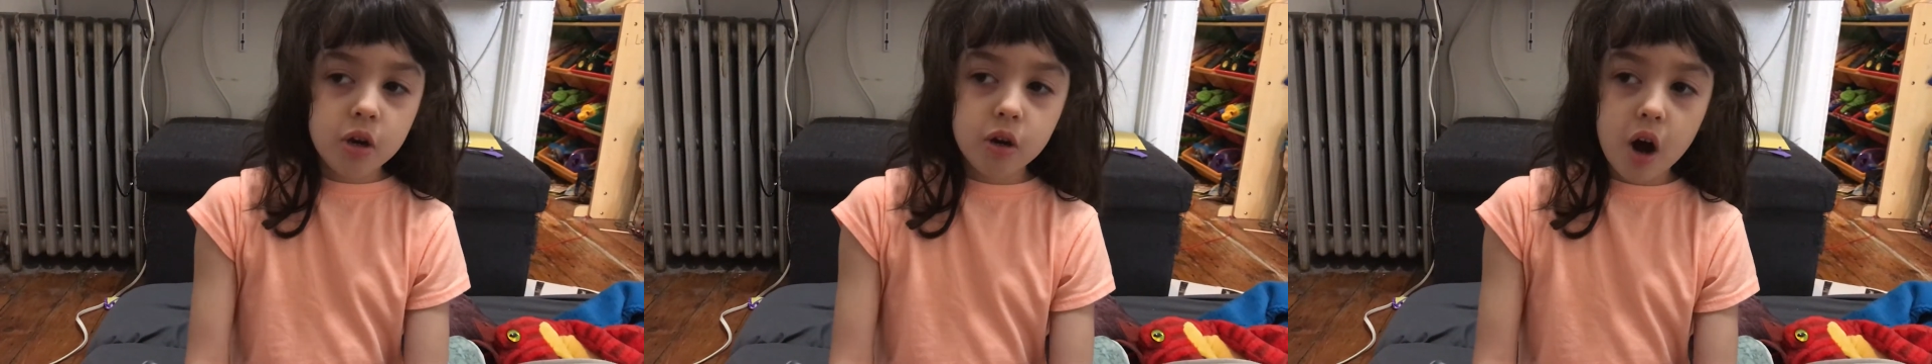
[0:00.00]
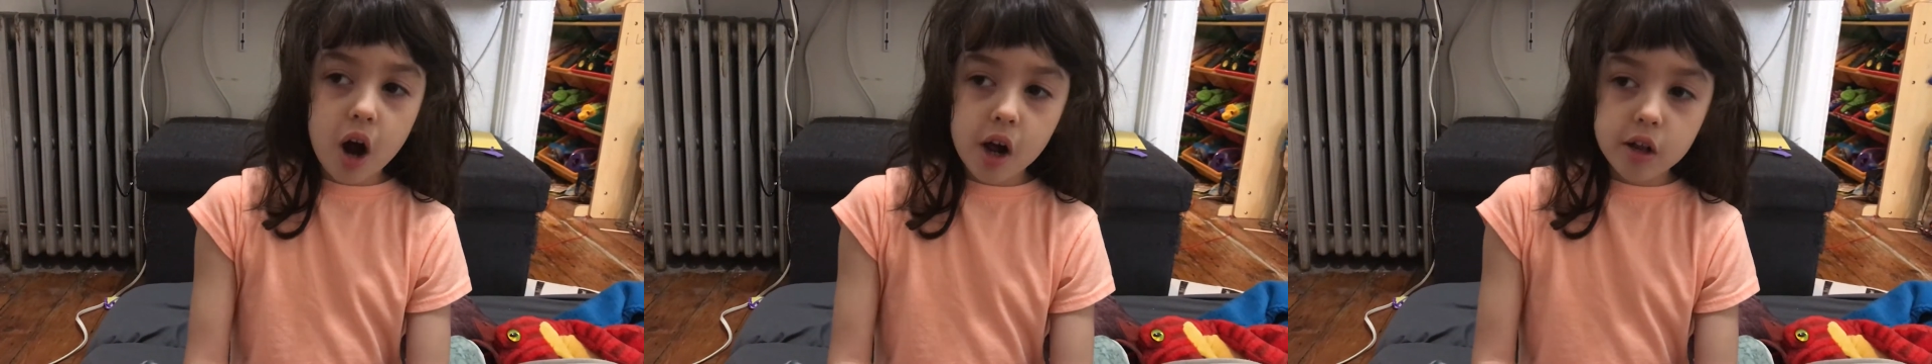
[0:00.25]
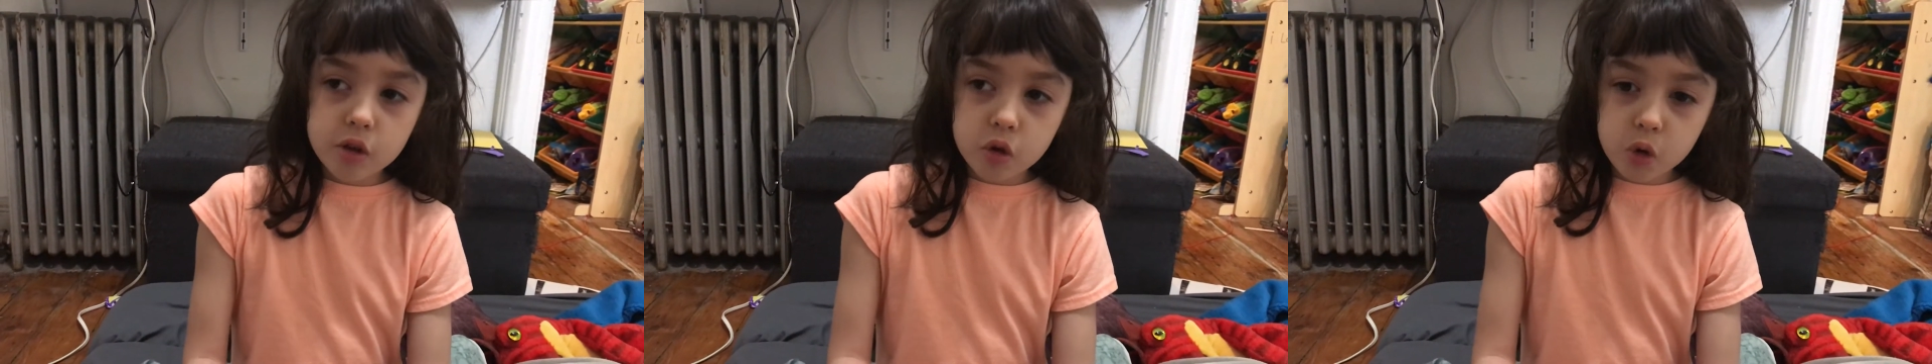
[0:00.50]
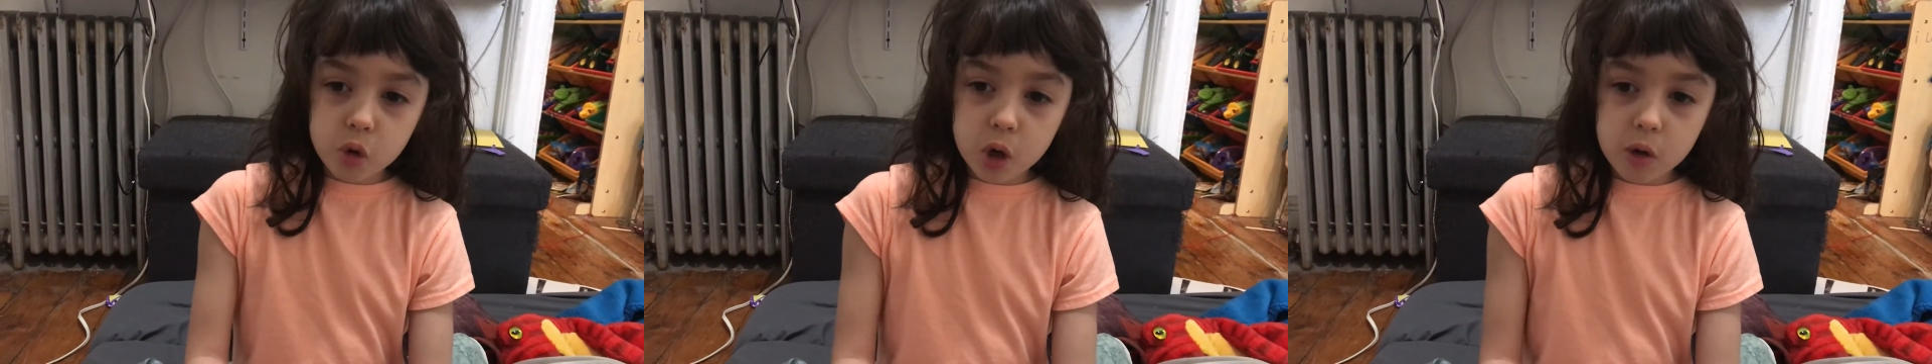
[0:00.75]
Gotta
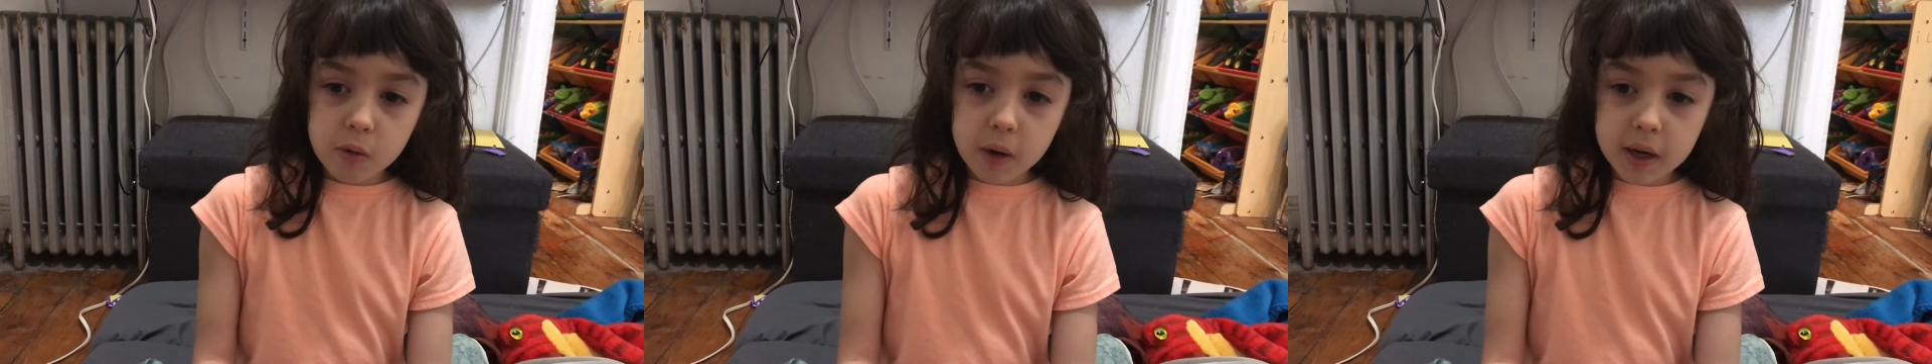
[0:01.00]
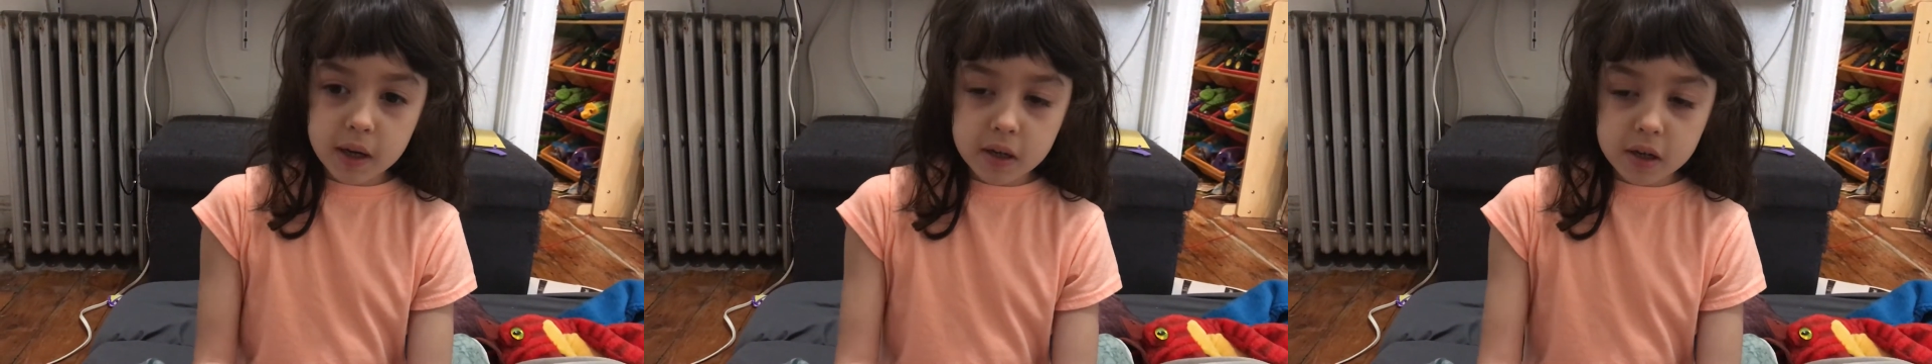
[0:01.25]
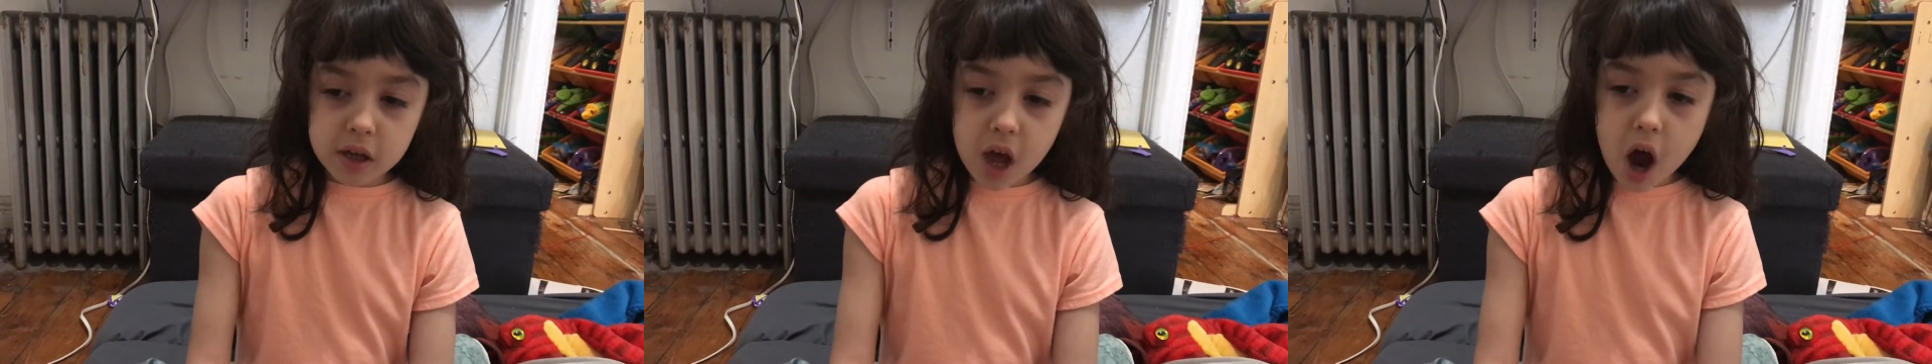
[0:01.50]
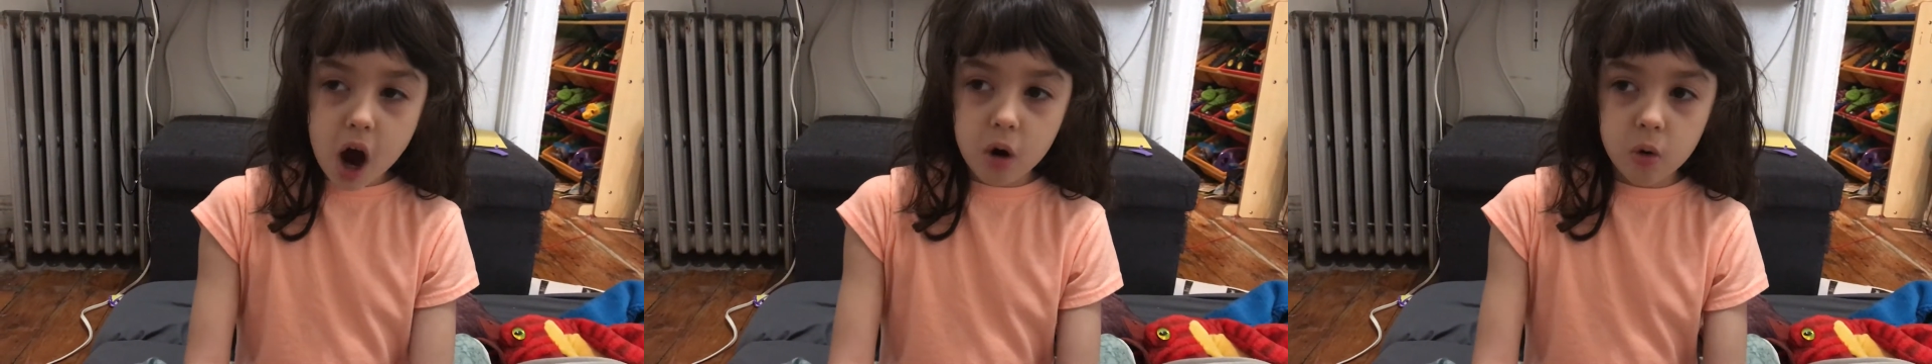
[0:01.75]
do it right
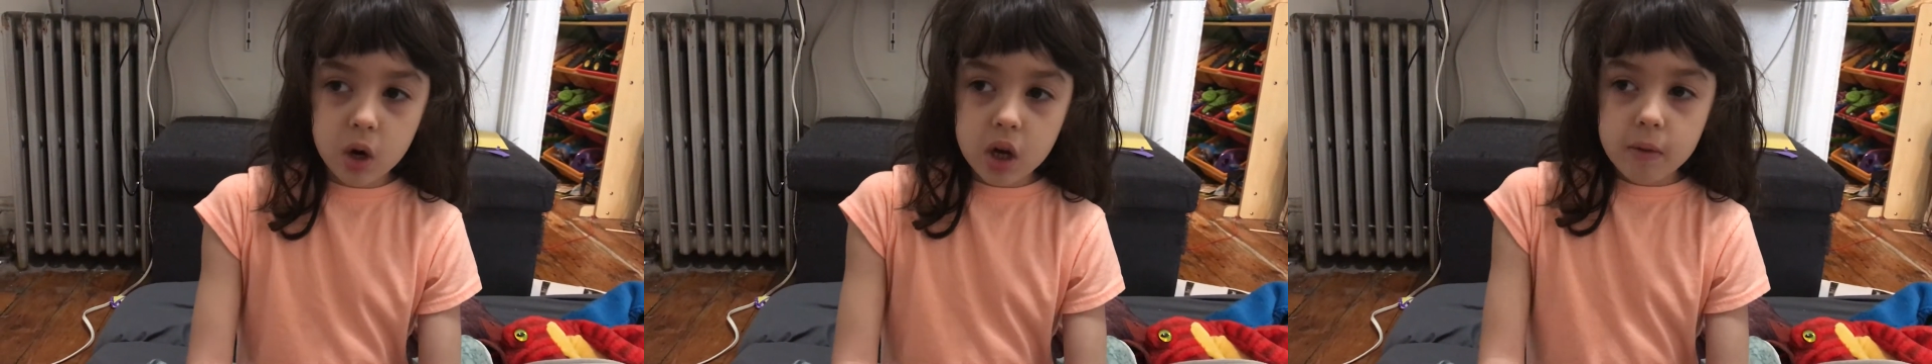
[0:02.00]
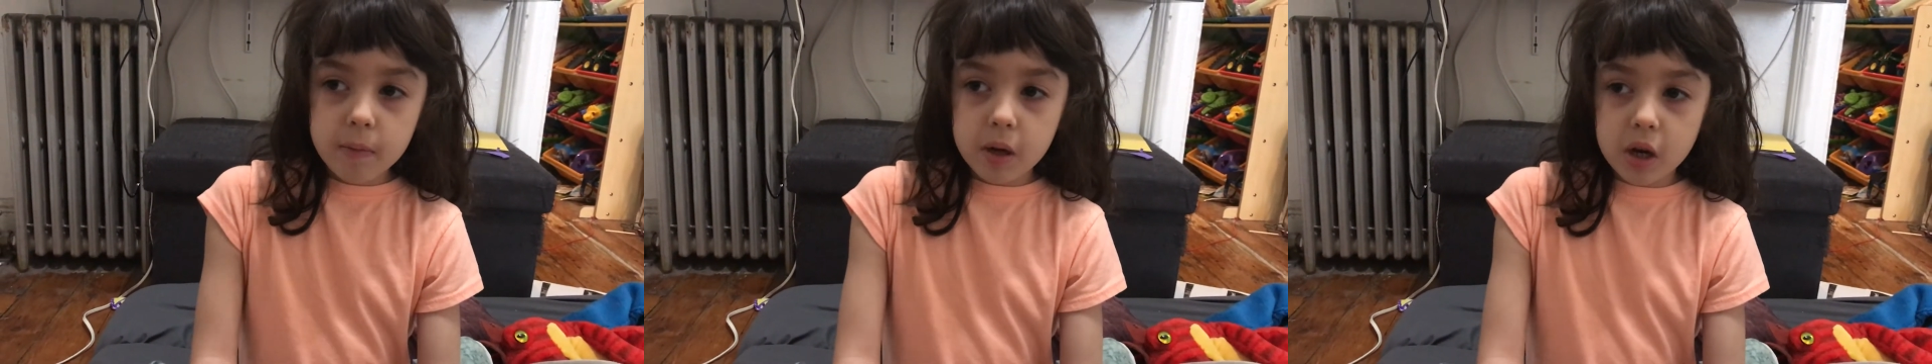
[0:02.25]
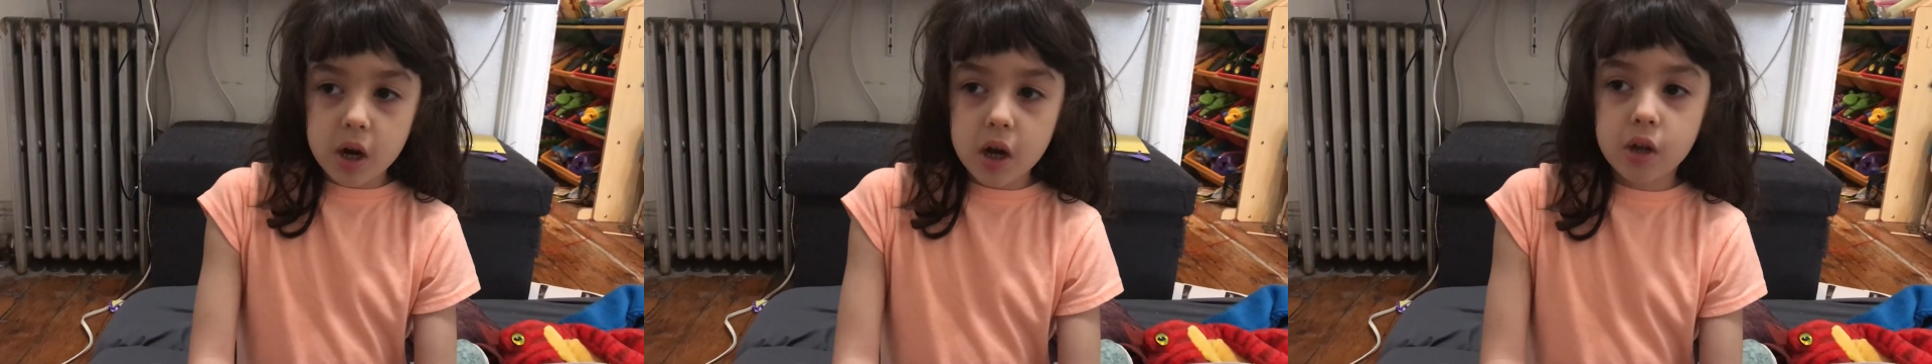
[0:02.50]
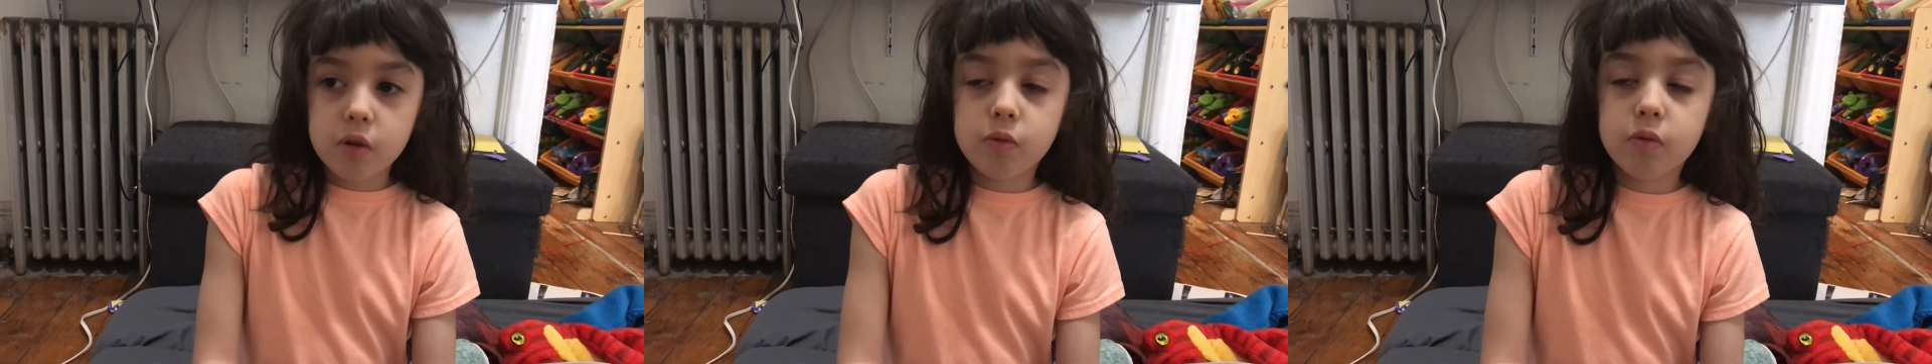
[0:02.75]
now
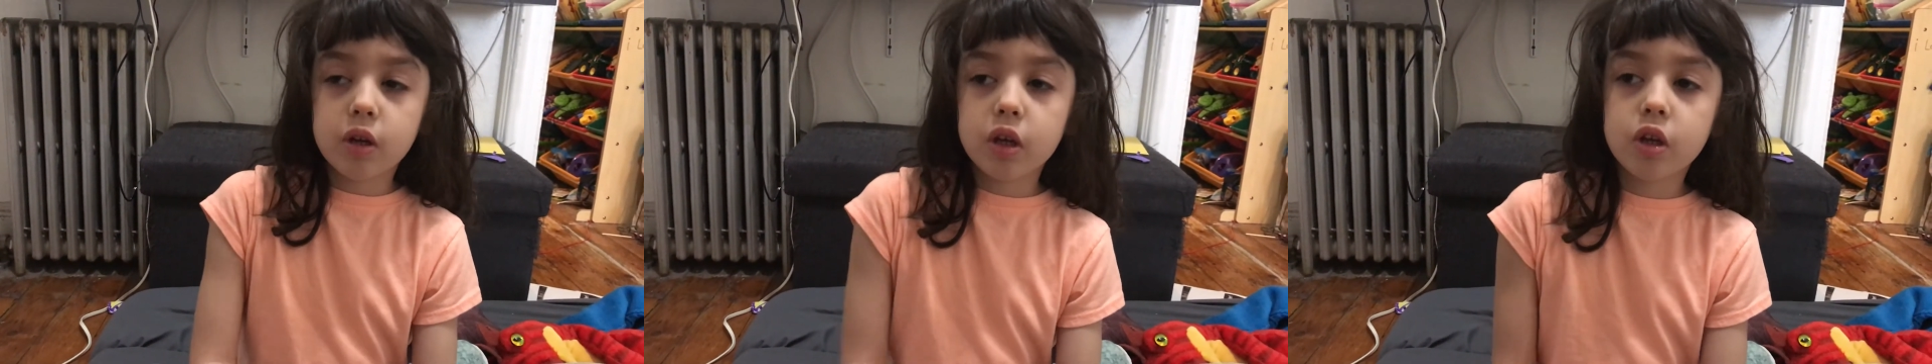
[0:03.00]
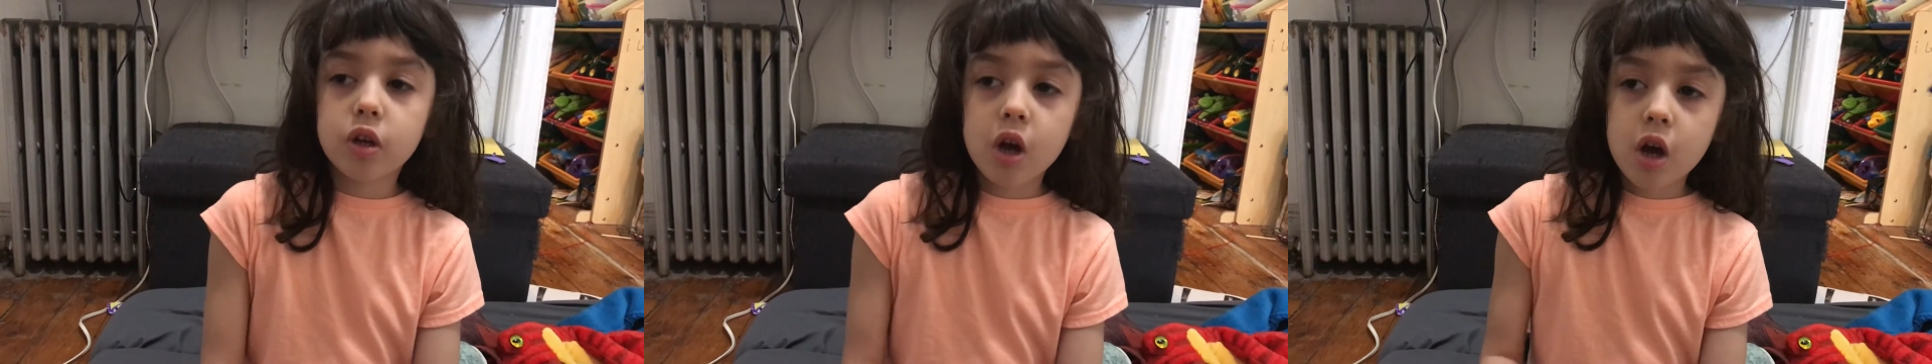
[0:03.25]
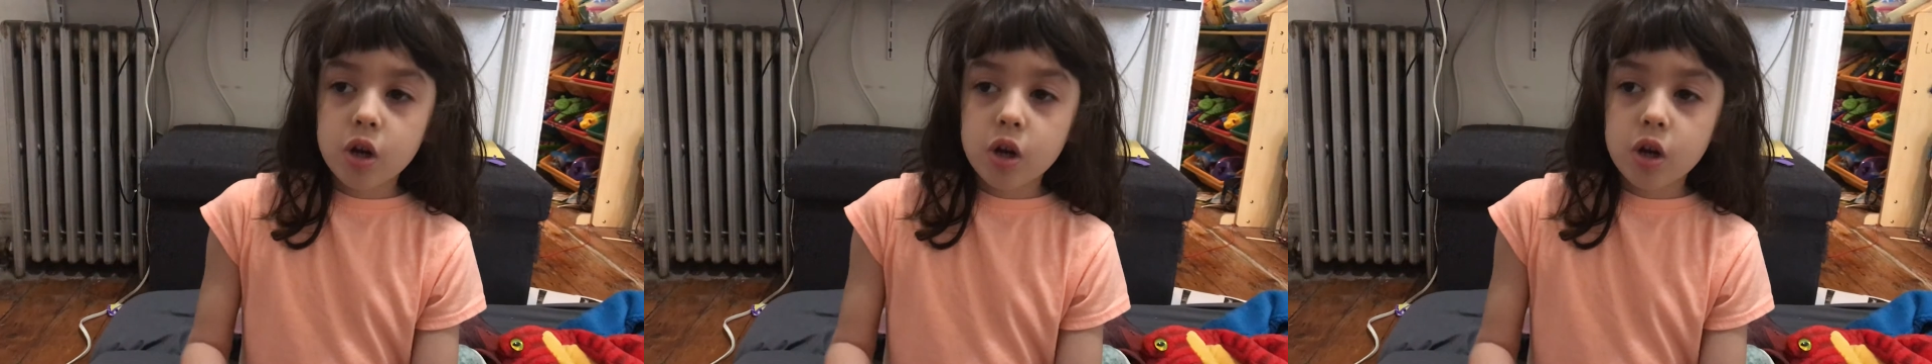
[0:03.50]
because we